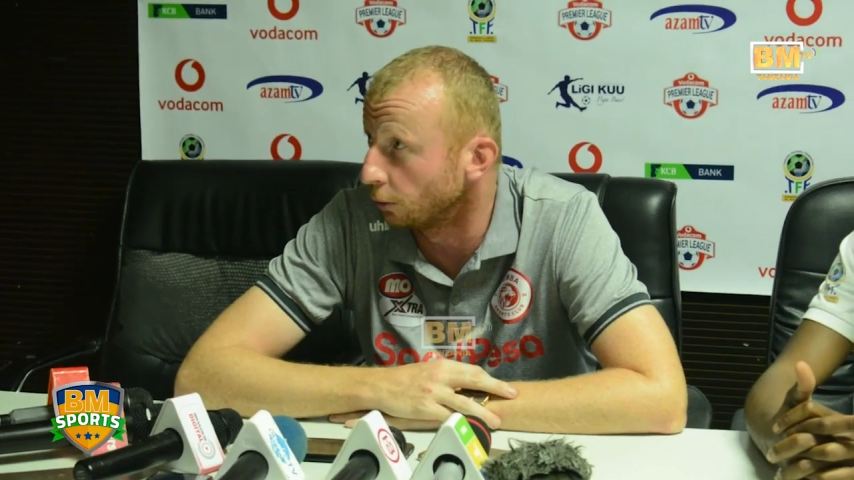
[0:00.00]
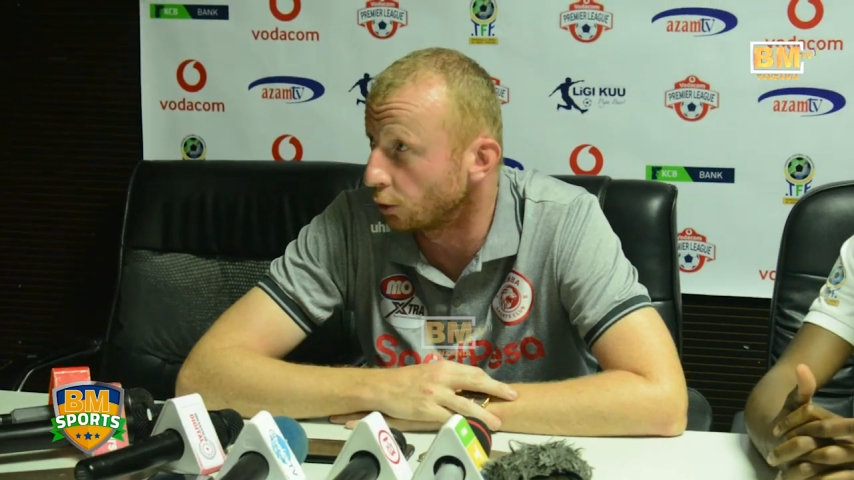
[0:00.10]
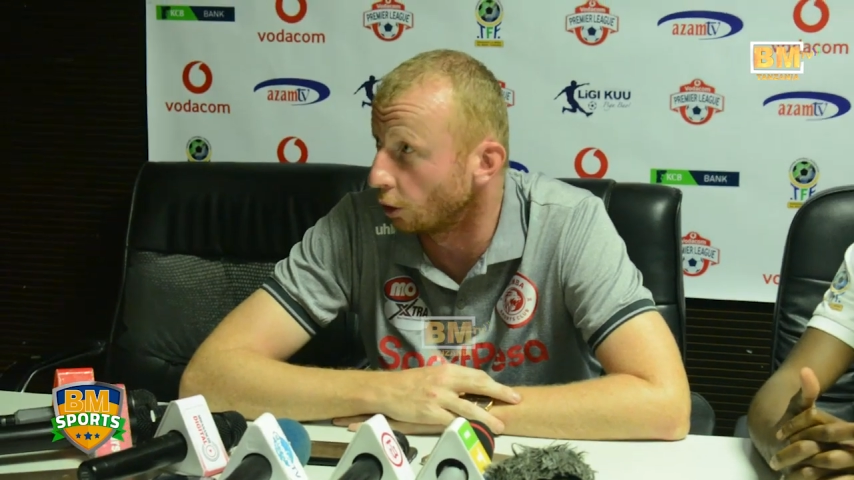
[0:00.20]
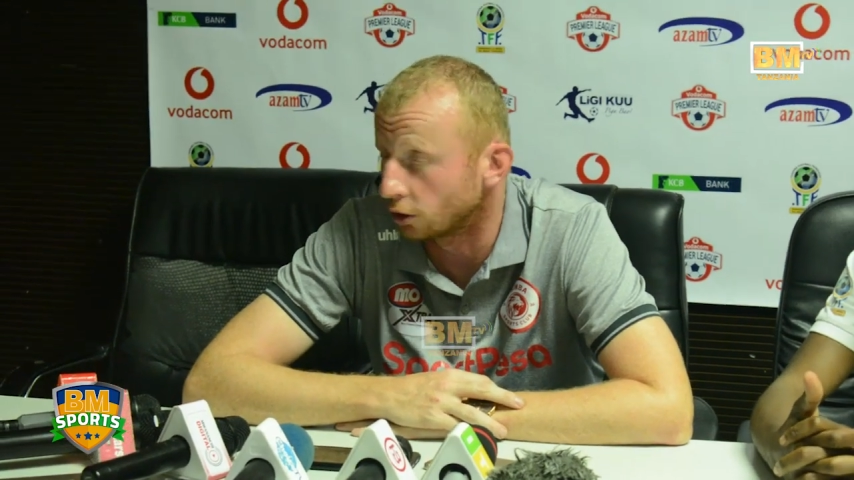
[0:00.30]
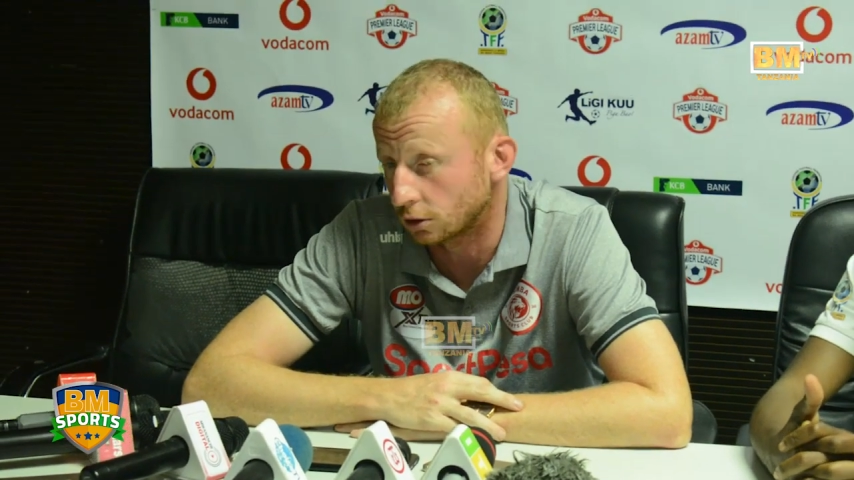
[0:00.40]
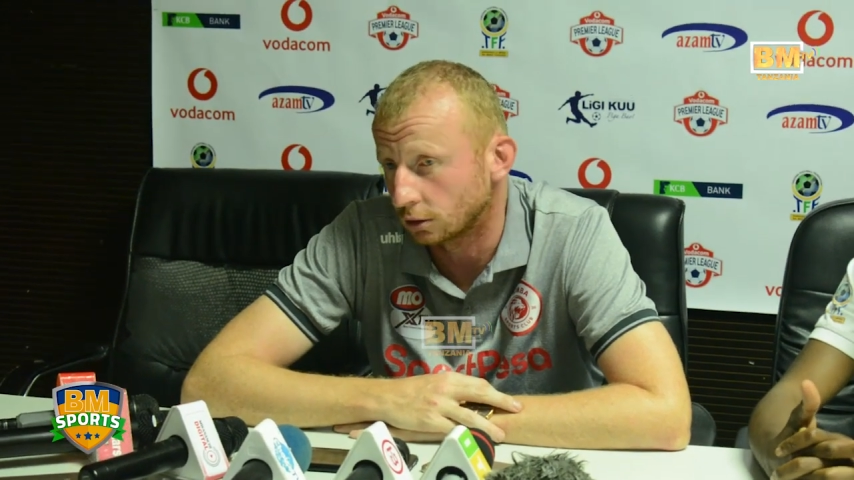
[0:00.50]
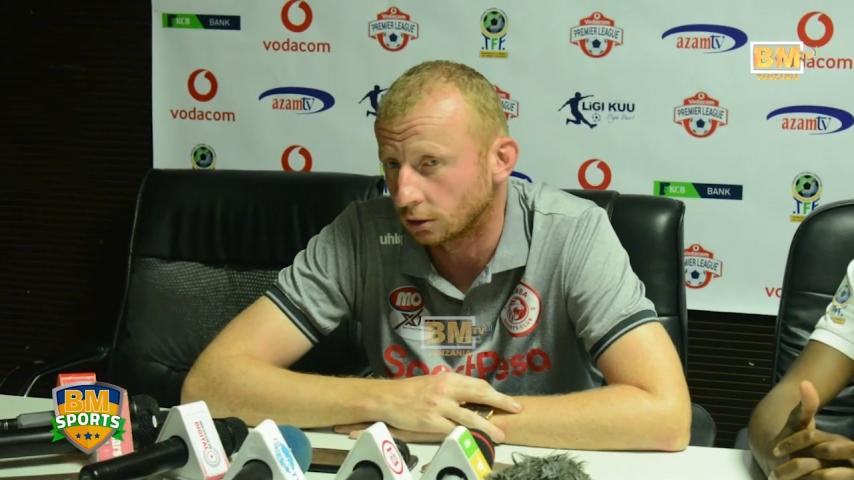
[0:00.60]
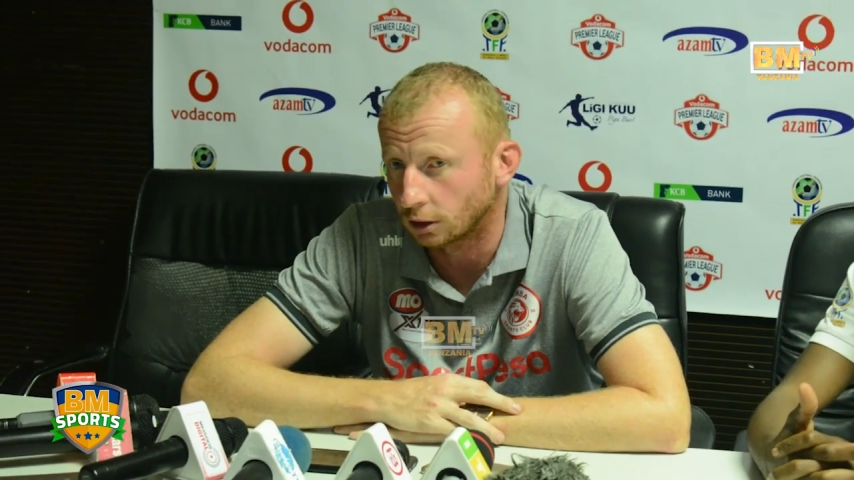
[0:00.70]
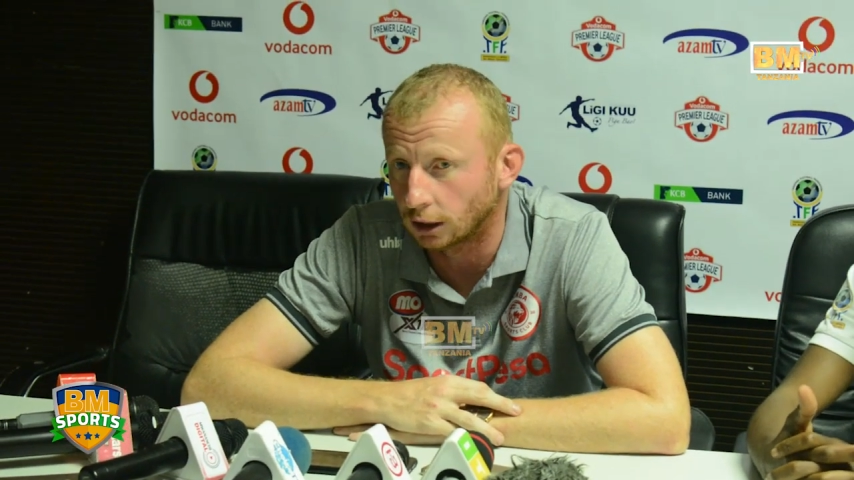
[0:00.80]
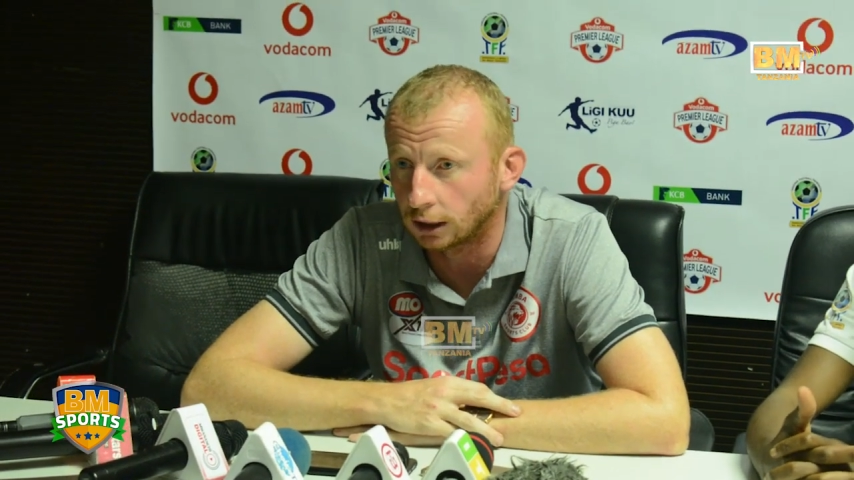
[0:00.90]
of course.
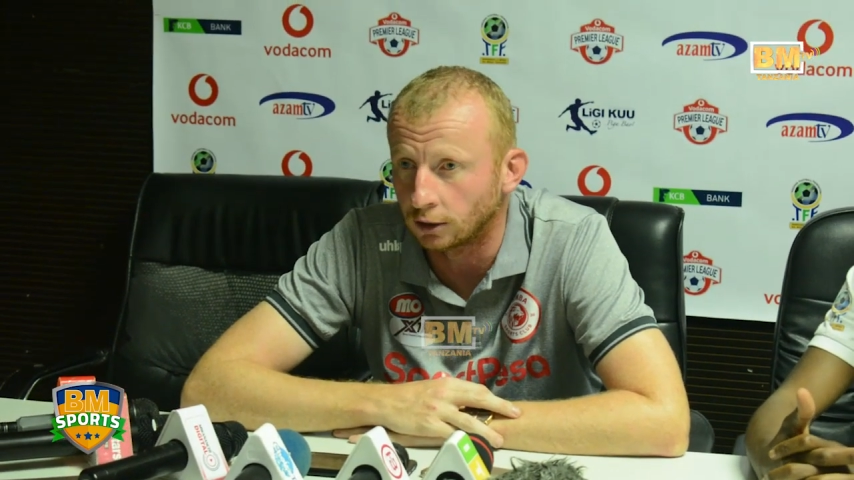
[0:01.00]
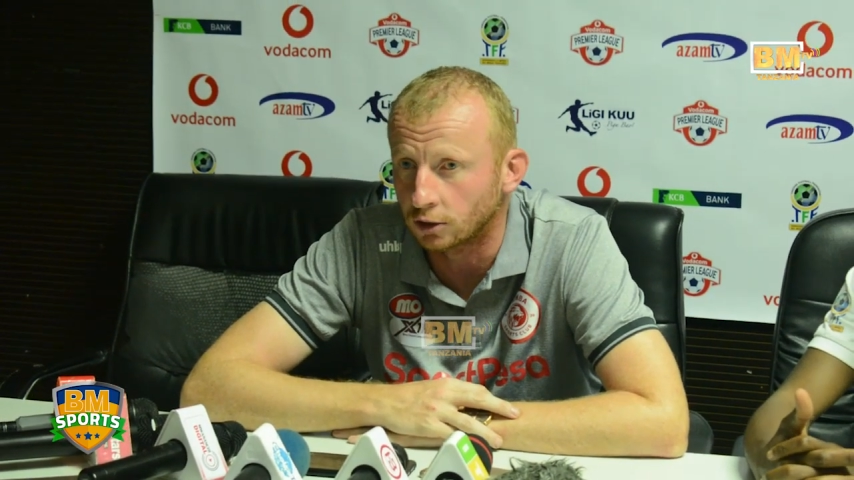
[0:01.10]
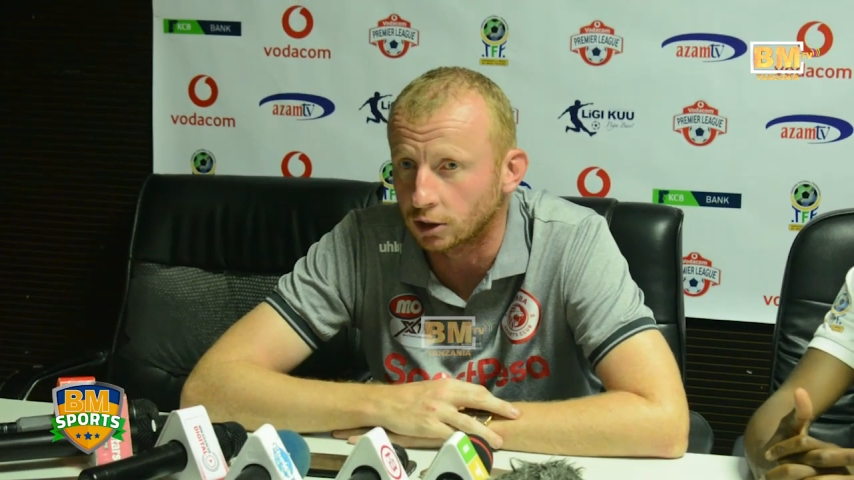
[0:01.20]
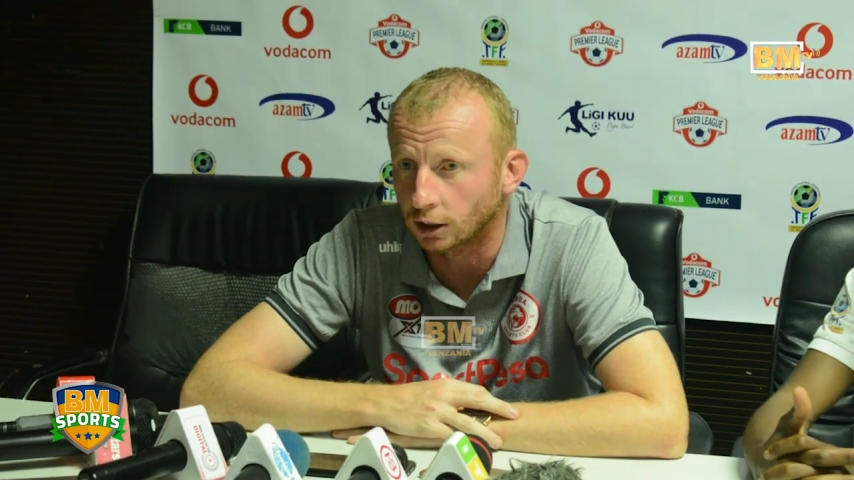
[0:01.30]
And